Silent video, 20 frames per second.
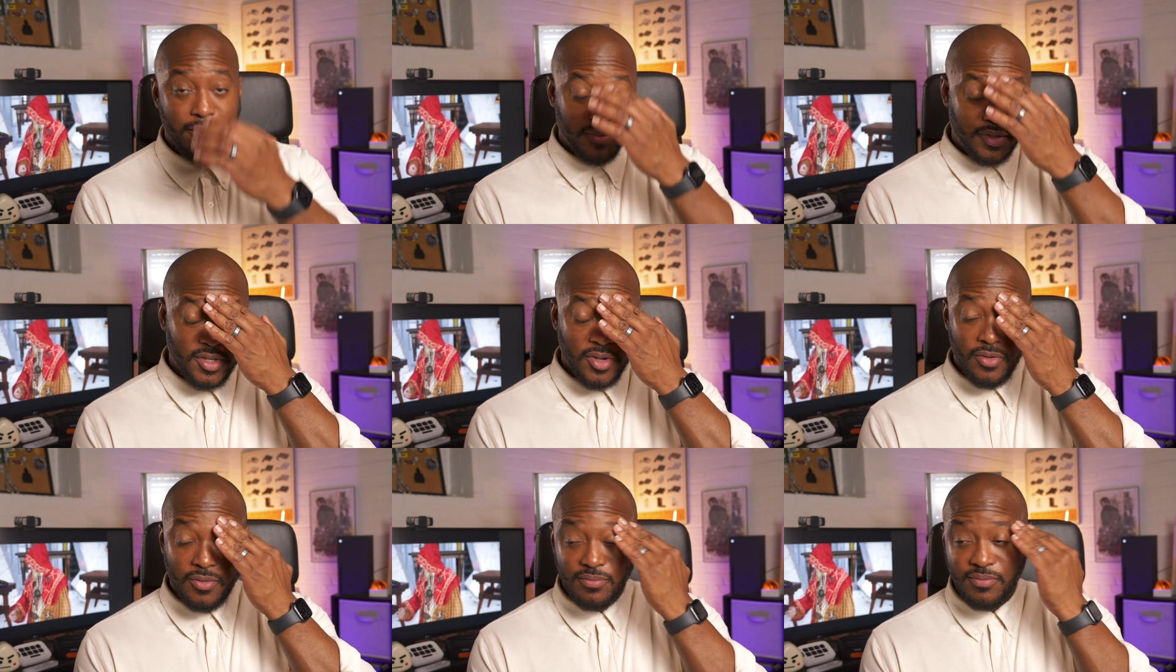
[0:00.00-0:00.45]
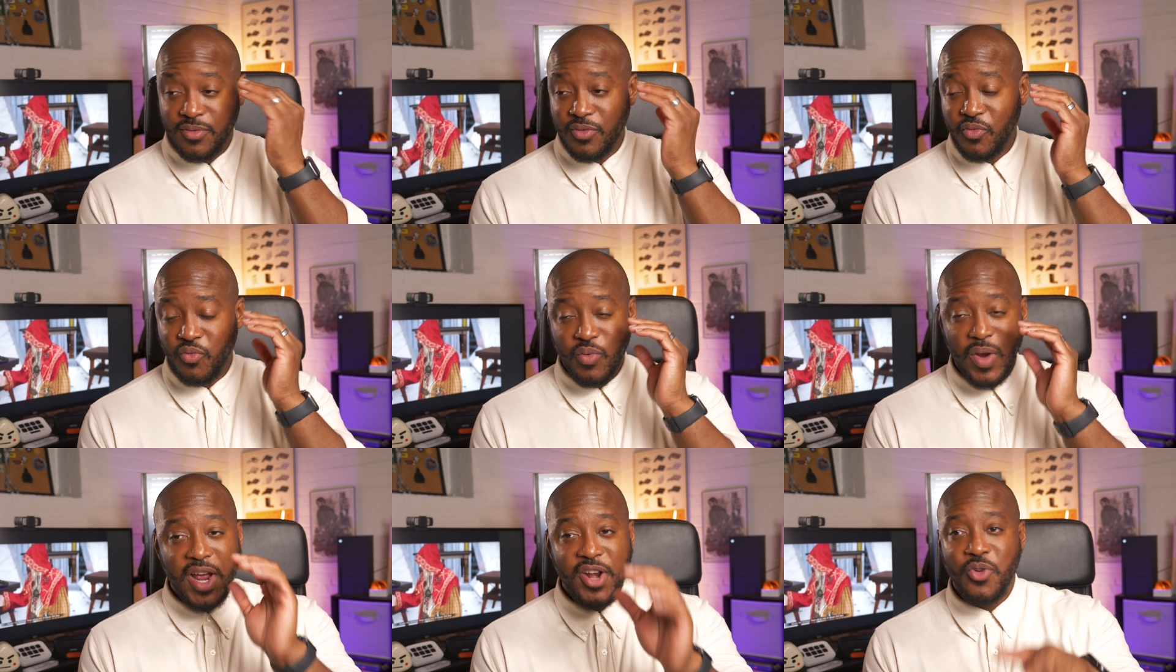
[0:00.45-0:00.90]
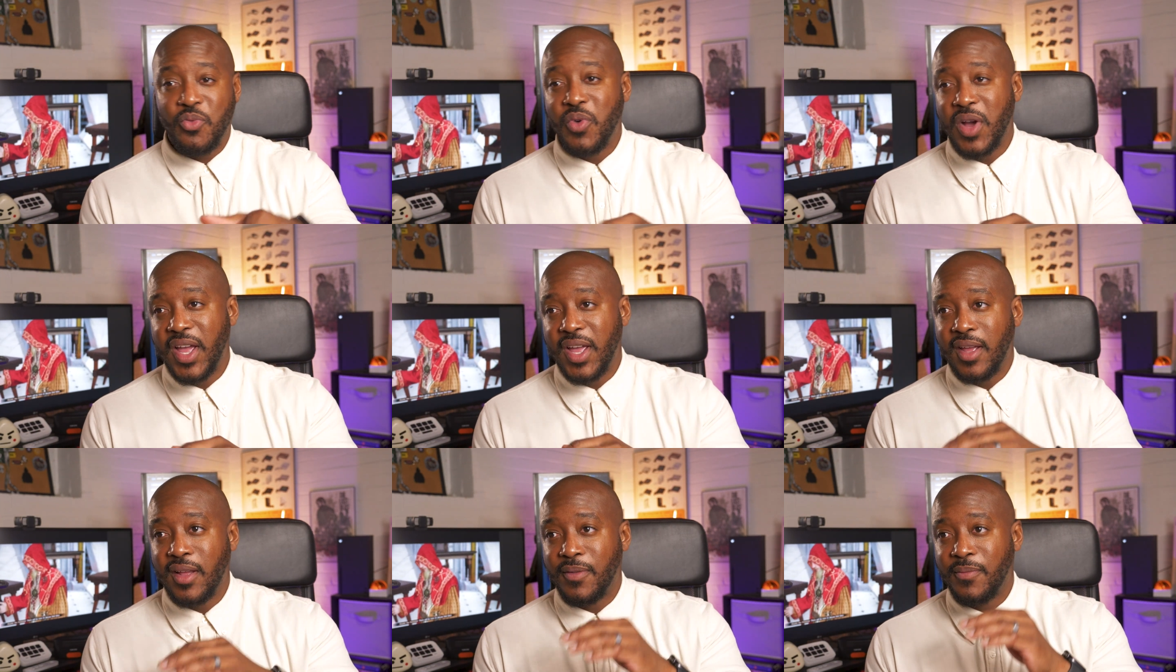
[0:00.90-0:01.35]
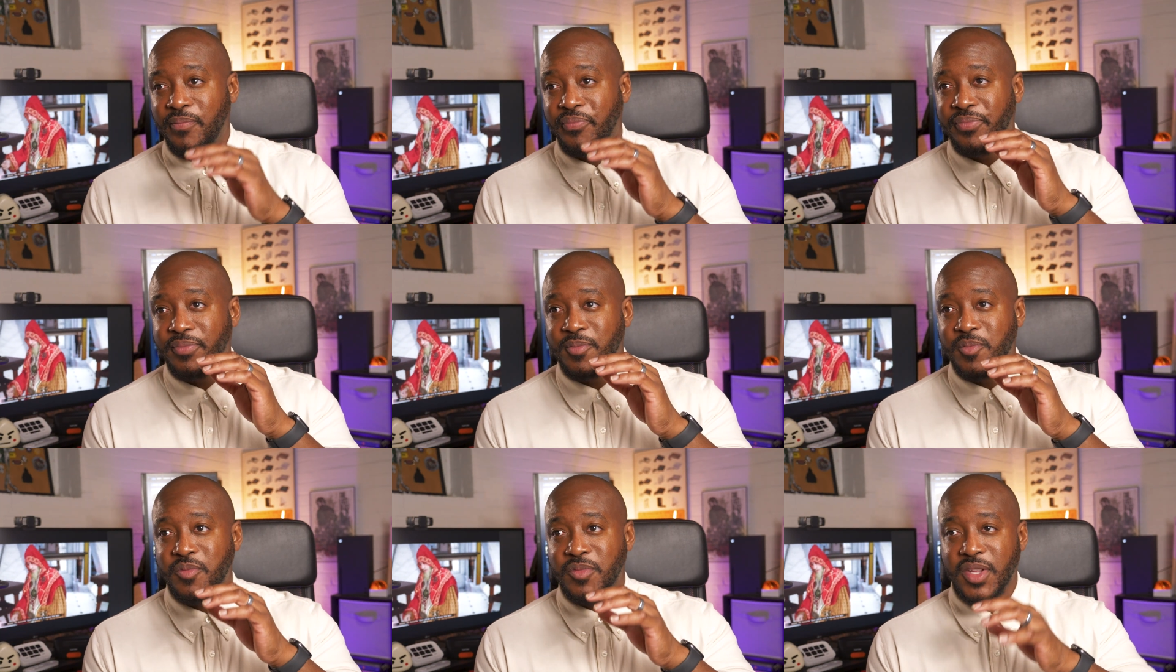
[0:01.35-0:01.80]
So right away,
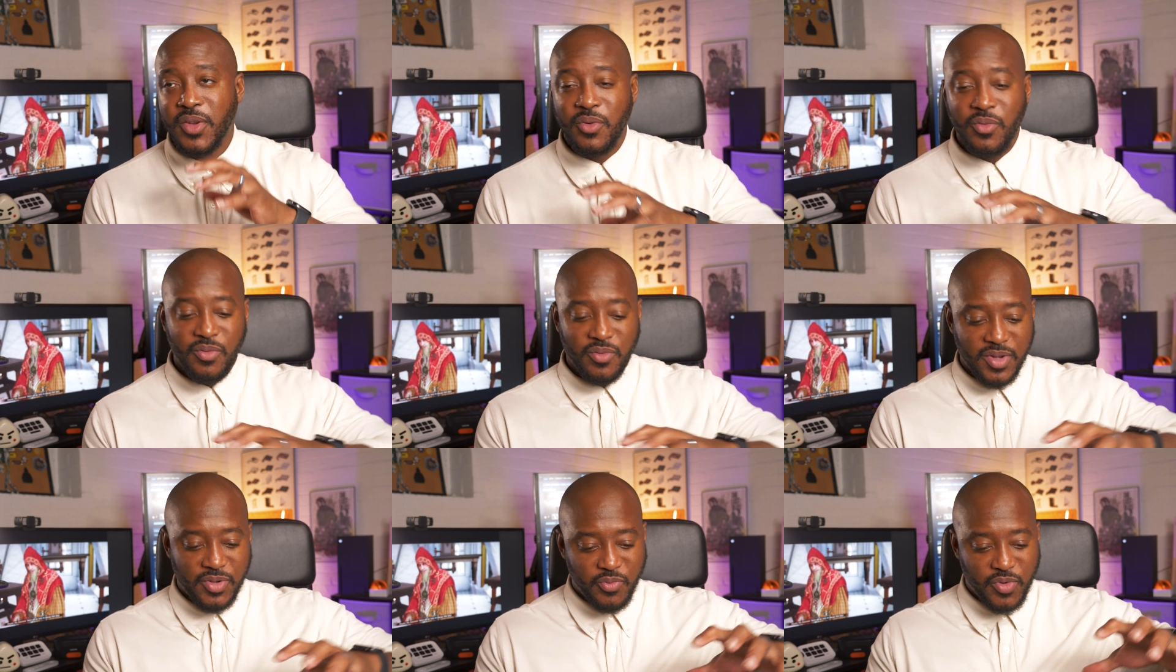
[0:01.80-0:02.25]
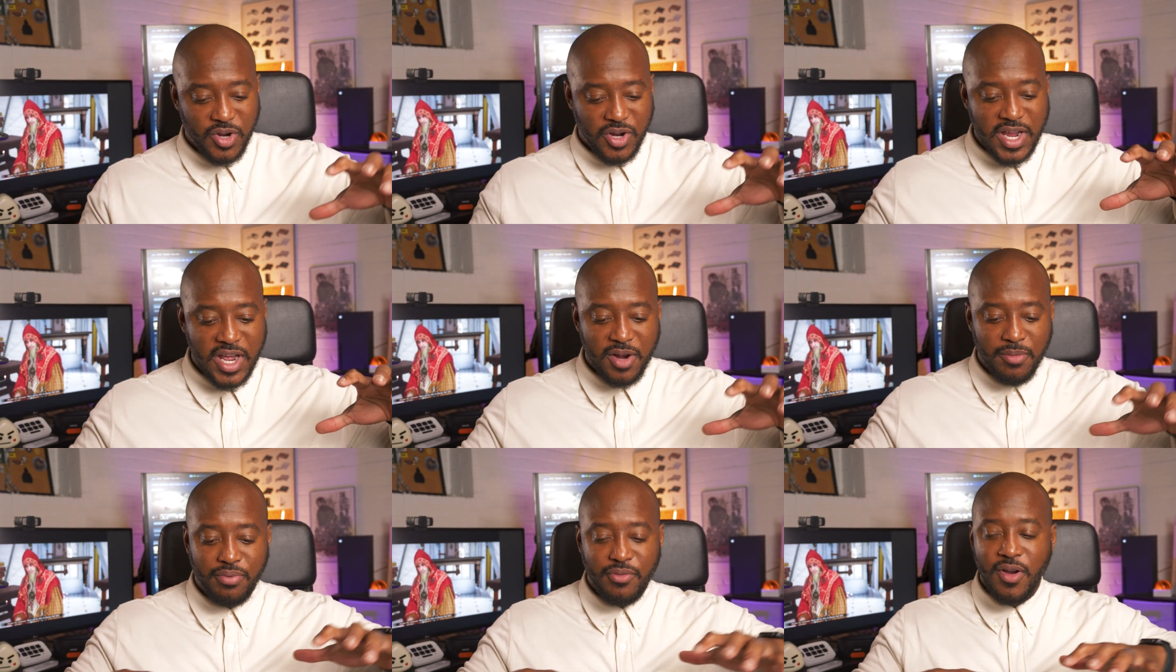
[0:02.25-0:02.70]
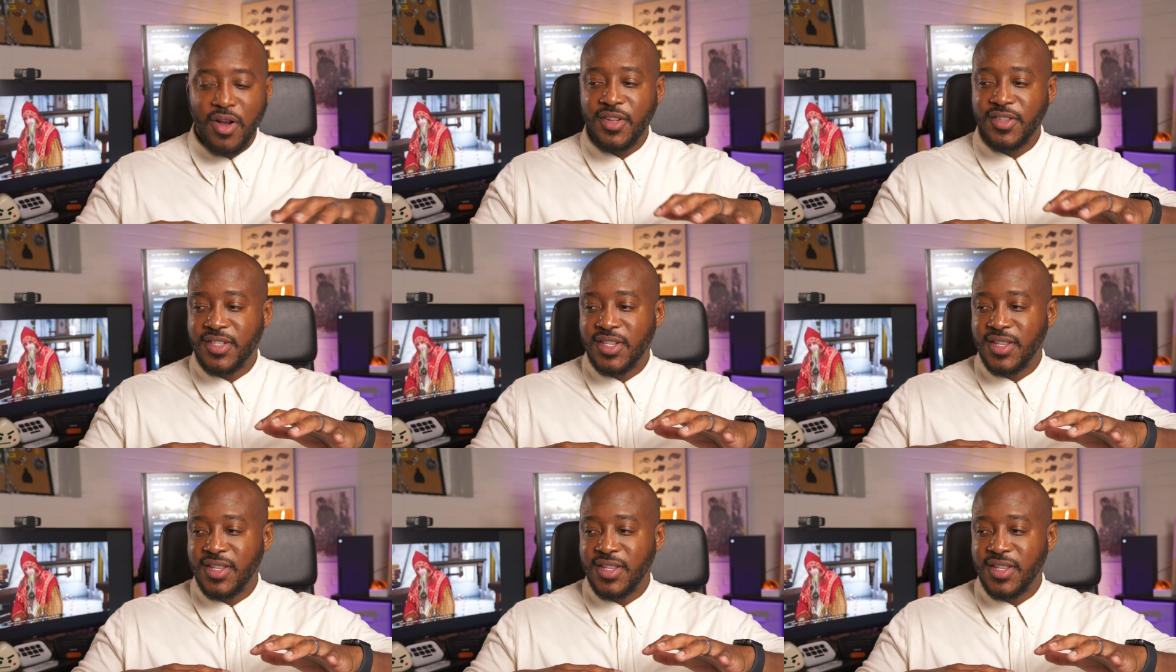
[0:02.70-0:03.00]
we're kind of brought